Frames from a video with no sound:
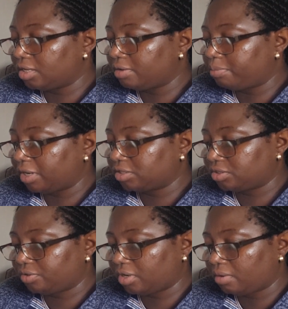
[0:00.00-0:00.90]
a
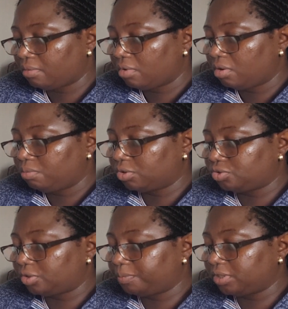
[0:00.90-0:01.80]
bacteria but
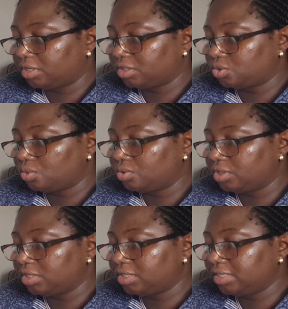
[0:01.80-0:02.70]
replicate only